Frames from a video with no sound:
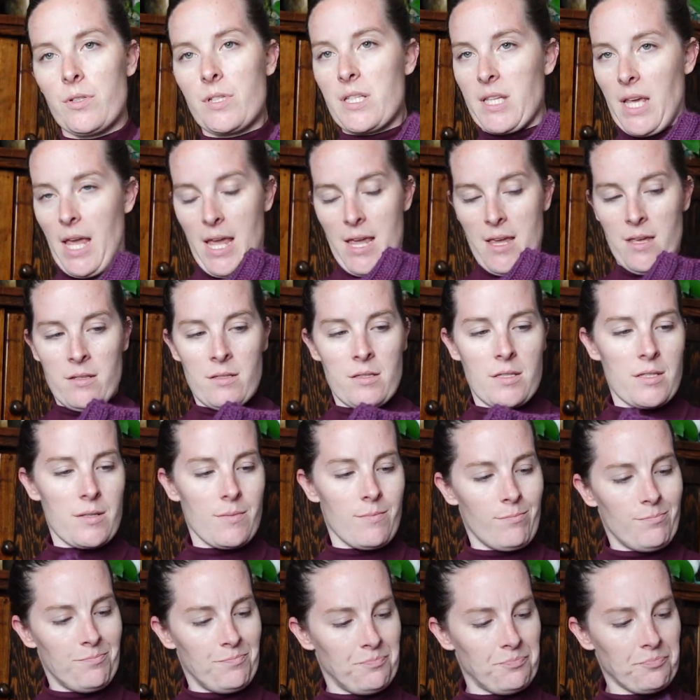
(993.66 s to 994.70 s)
skeins.
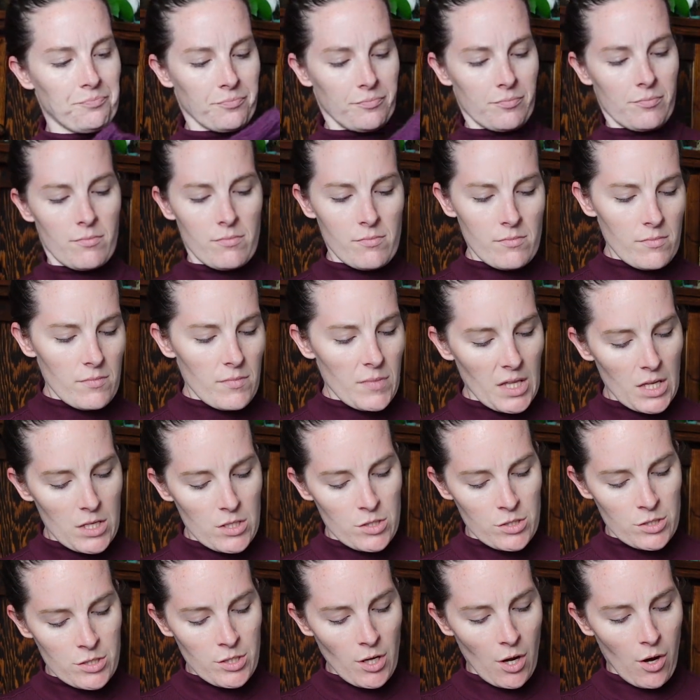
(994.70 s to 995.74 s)

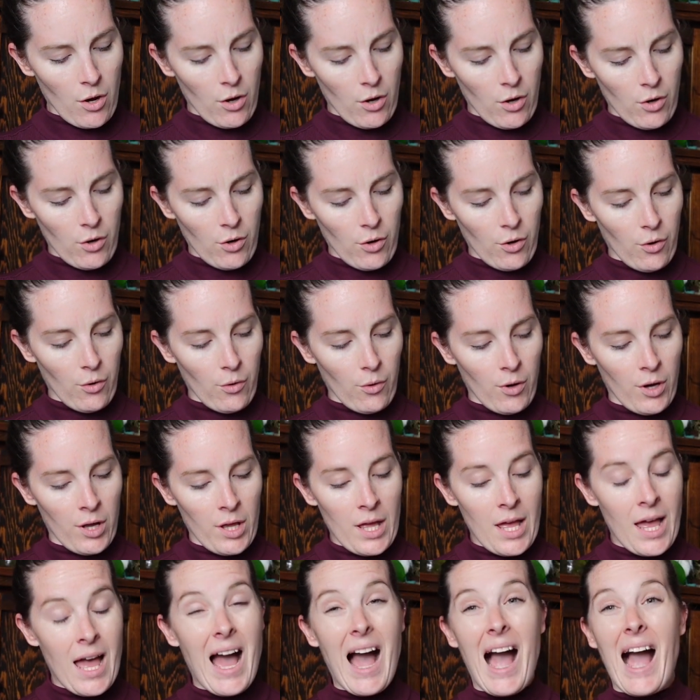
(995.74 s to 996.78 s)
So
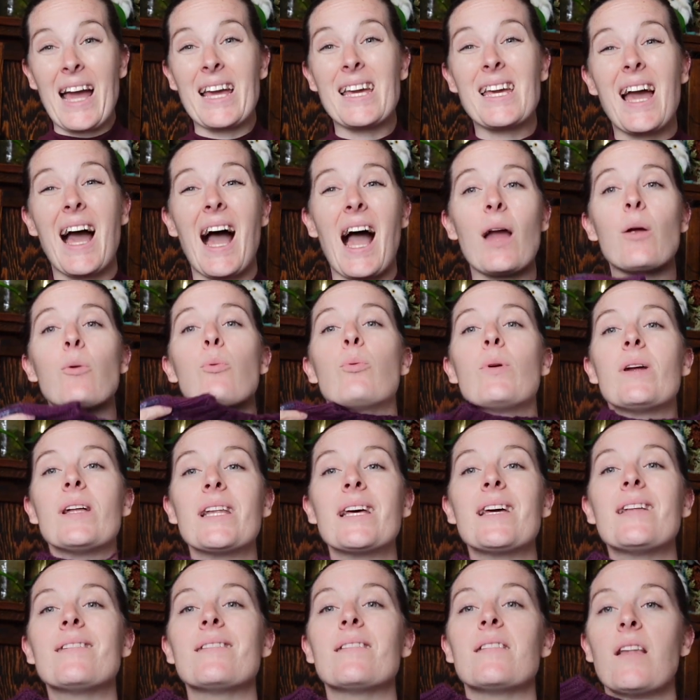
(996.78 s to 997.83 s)
I
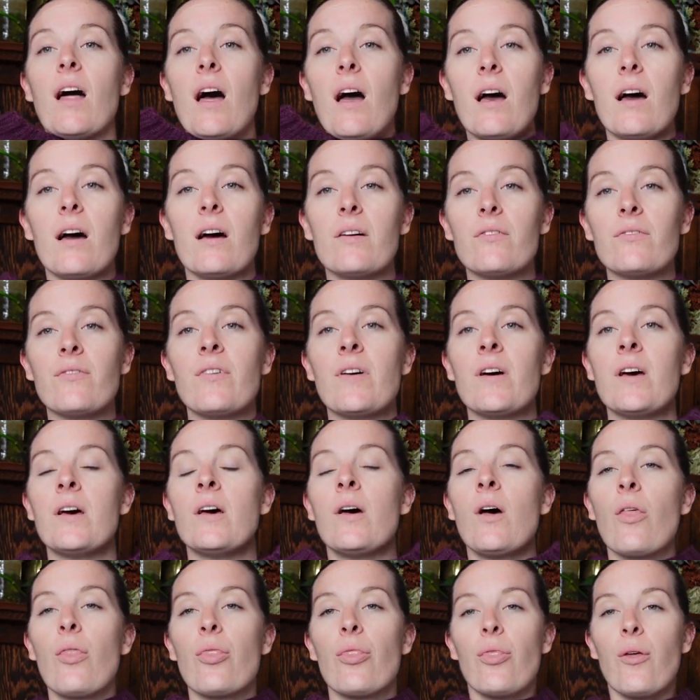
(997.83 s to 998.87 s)
really love
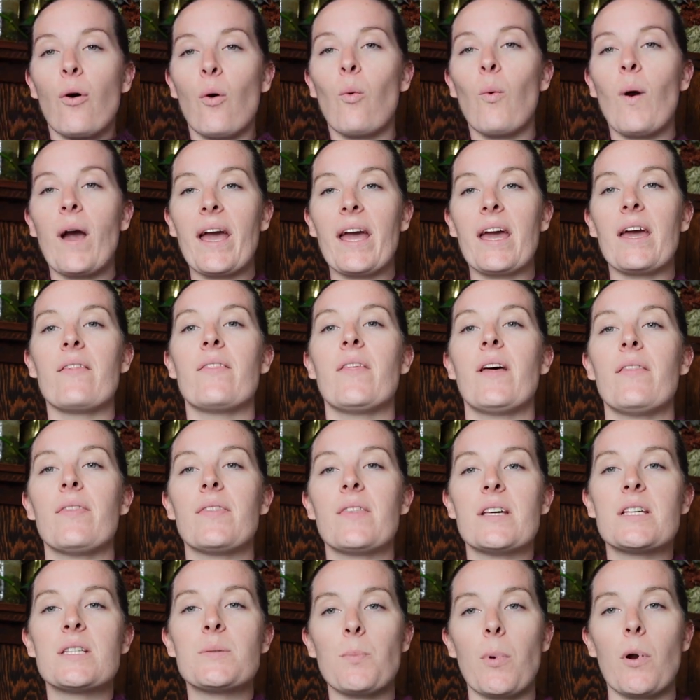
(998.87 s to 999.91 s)
the way that
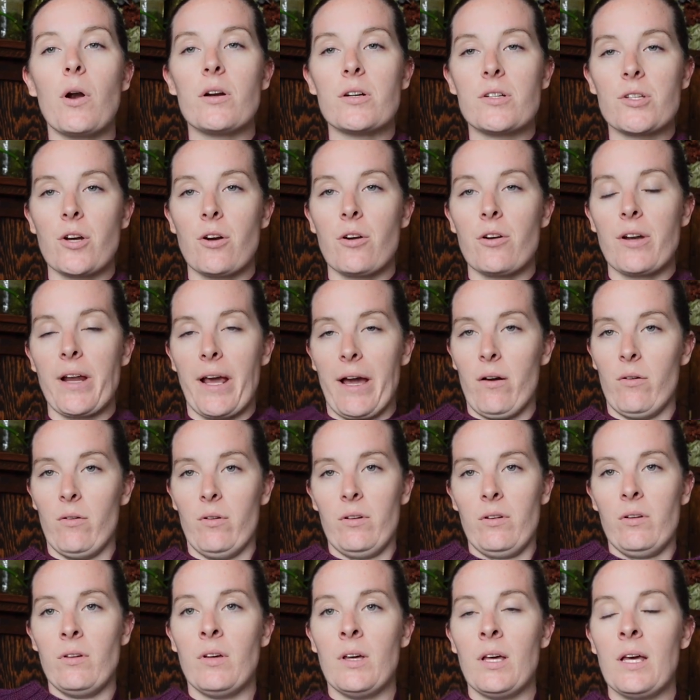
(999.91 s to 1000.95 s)
this part turned out.
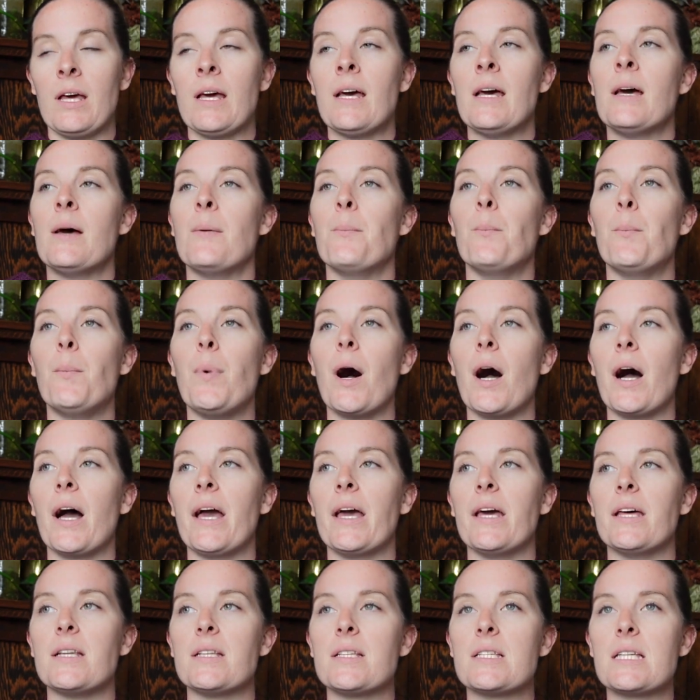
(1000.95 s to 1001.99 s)

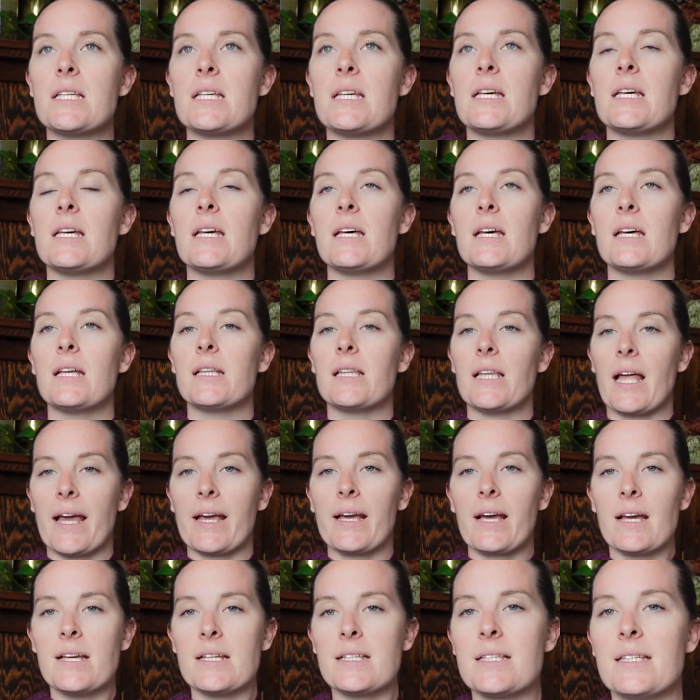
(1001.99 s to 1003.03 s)
But like
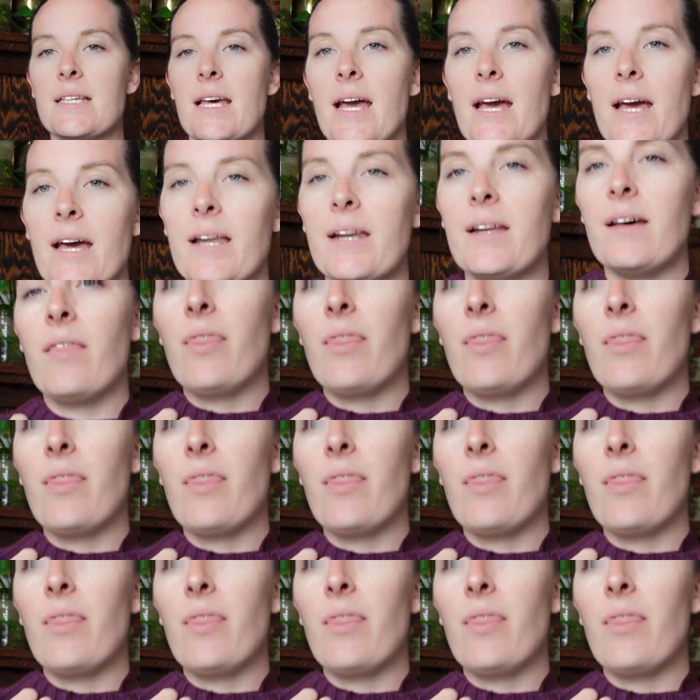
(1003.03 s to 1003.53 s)
I said,